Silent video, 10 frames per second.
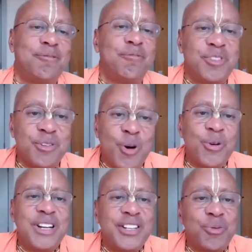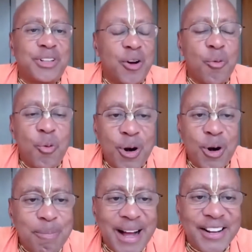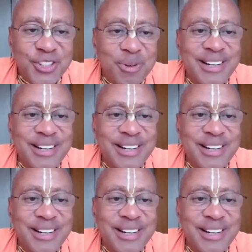Devotees with their water pots would